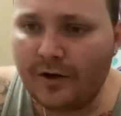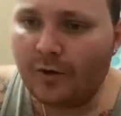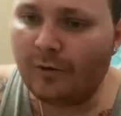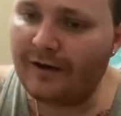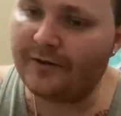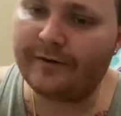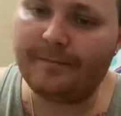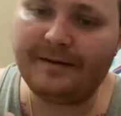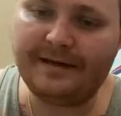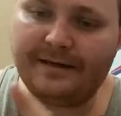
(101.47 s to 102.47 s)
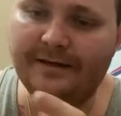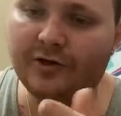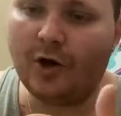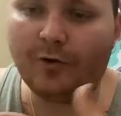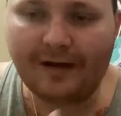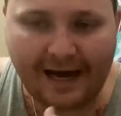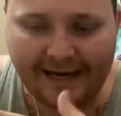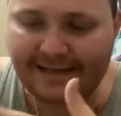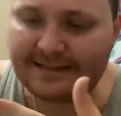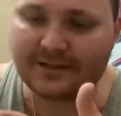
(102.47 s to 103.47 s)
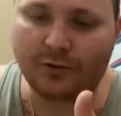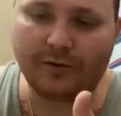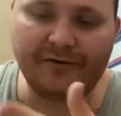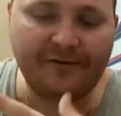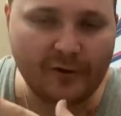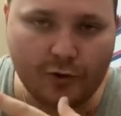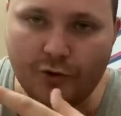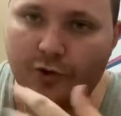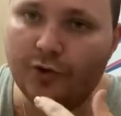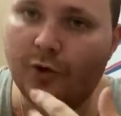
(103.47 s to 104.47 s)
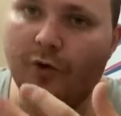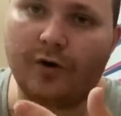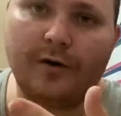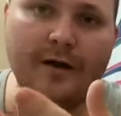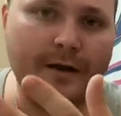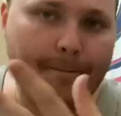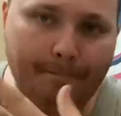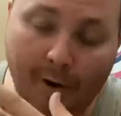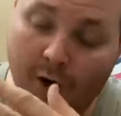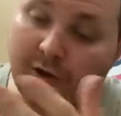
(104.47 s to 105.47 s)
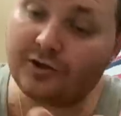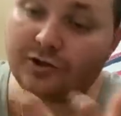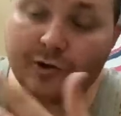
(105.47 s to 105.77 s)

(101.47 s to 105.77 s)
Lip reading: whether it be, you know, kites or food or books,